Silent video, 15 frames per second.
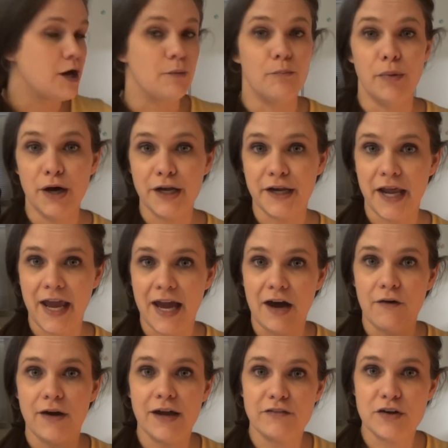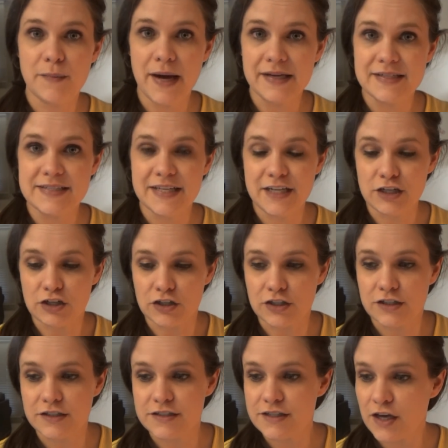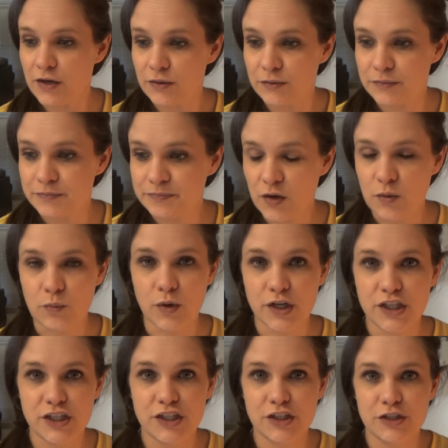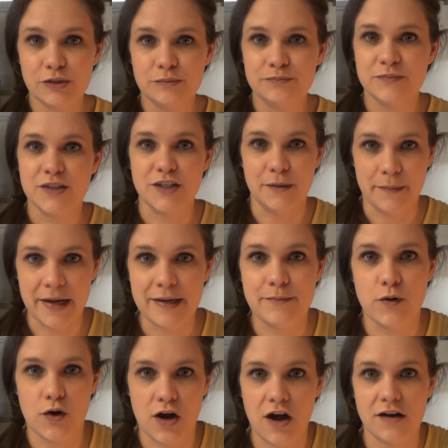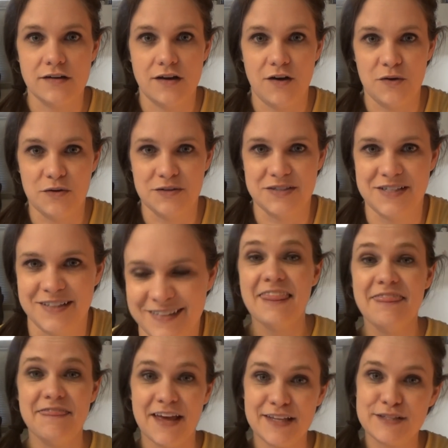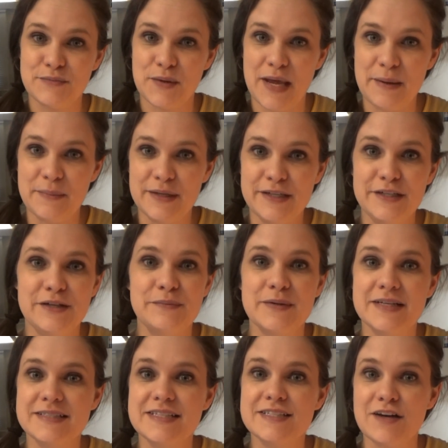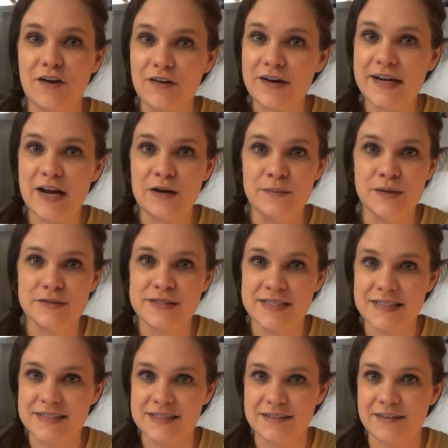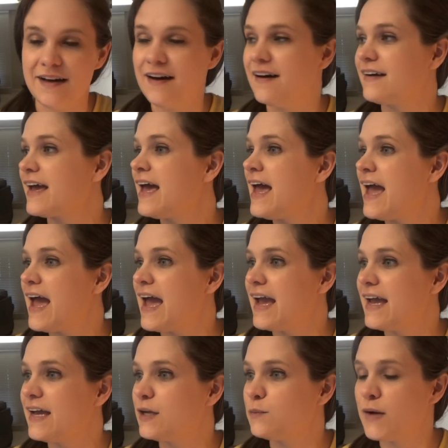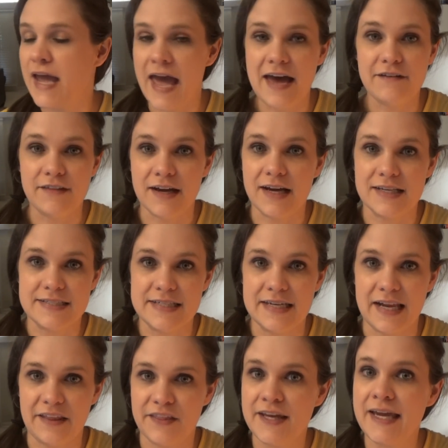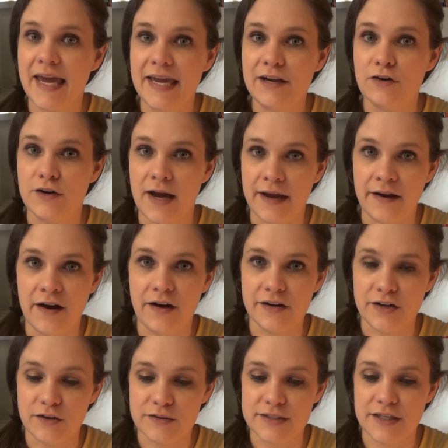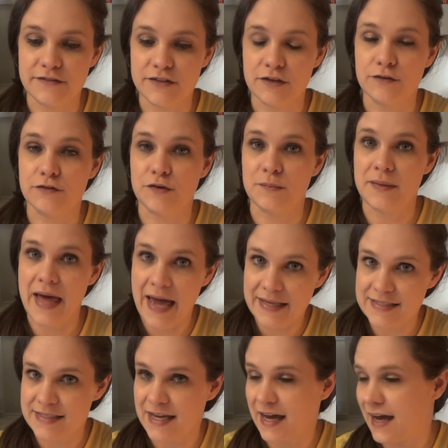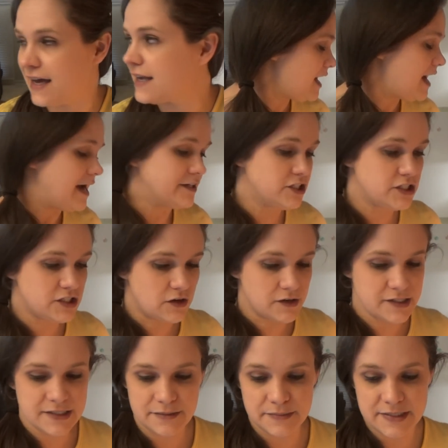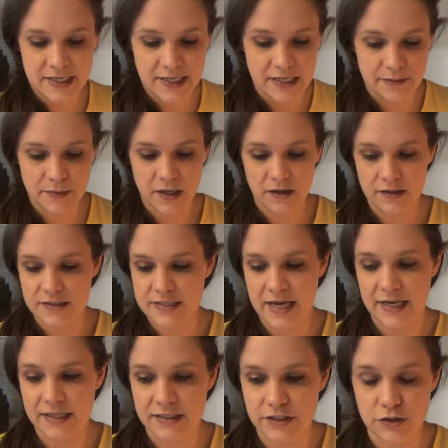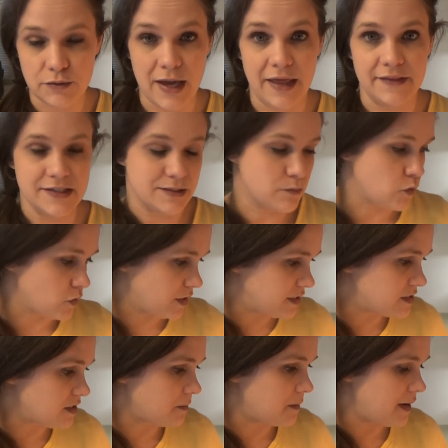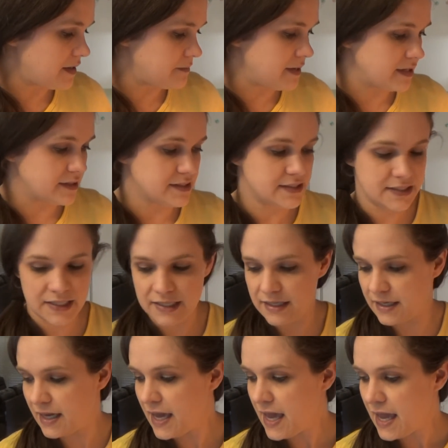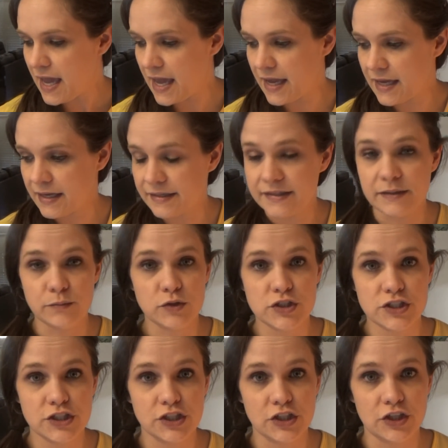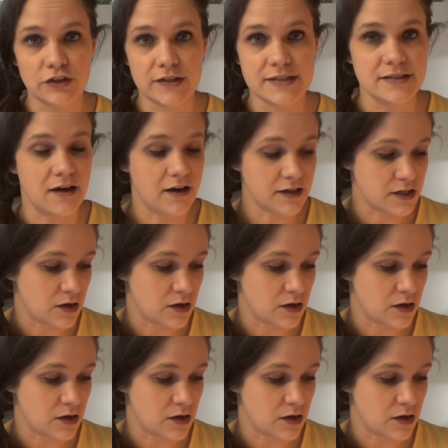but now everybody's here. So what do? You make more hot dogs. That's what I'm gonna do, because it's already almost 6 o'clock, and we have, like I said, I think 8 or 9 hot dogs left over from last night. I just started some tea because I didn't do that this morning, so I'm about to make this tea, and then we're just gonna cook these hot